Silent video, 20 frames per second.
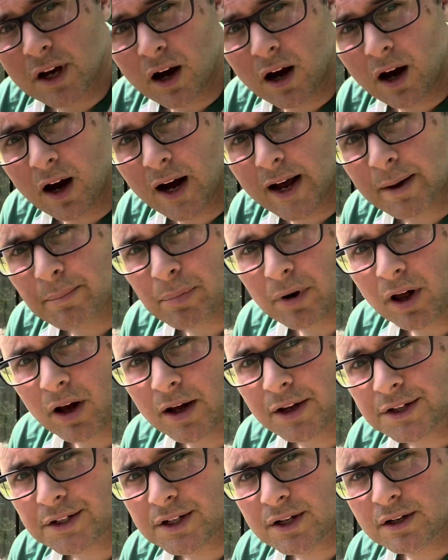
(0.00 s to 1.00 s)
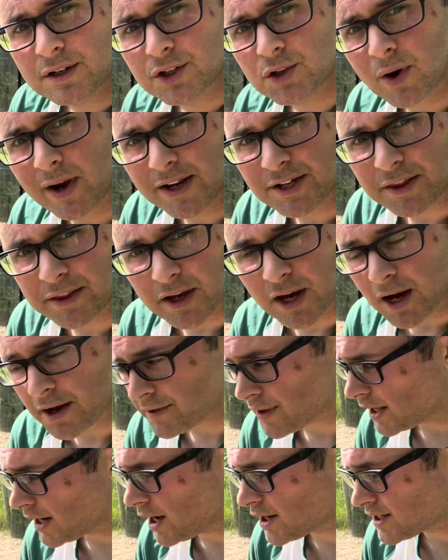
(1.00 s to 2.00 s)
I plant straight into the
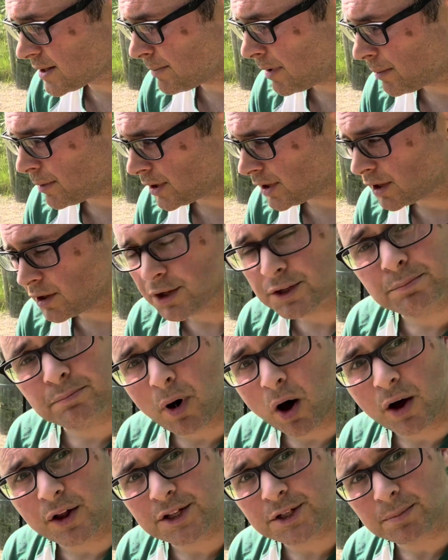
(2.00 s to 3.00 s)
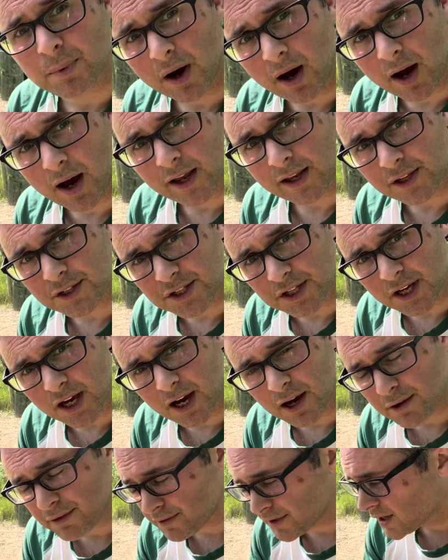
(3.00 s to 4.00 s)
earth. I know some people use pots, but I use the
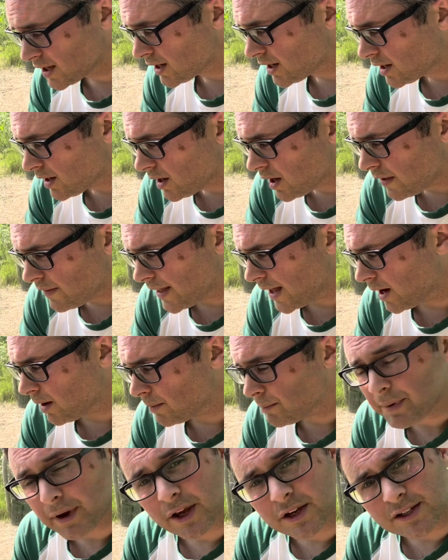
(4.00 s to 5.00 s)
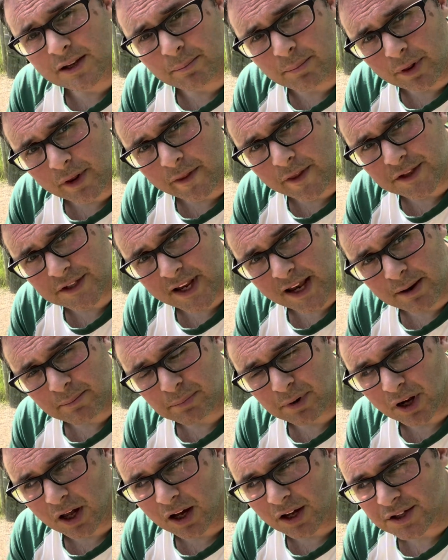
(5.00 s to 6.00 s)
earth. Now, because I'm putting the same
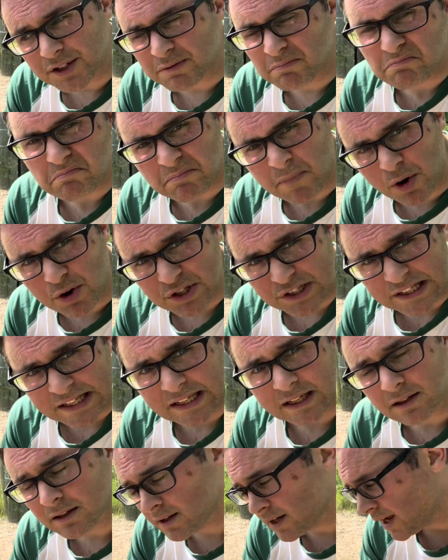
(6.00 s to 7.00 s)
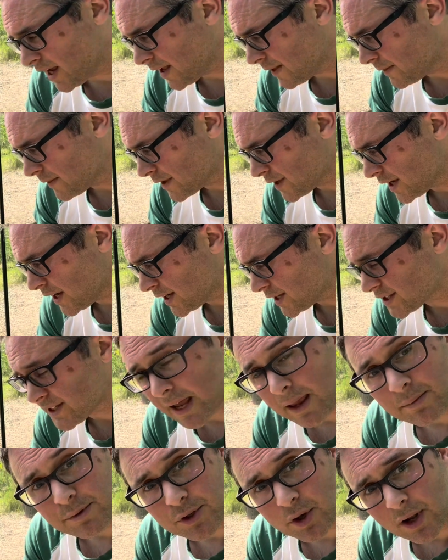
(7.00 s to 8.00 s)
plant, mostly, in the
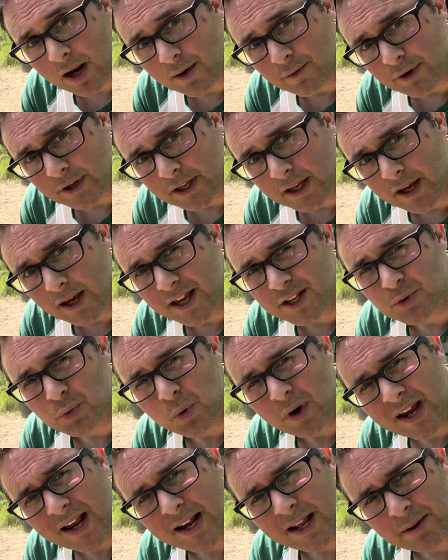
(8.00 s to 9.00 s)
same soil every year, it's really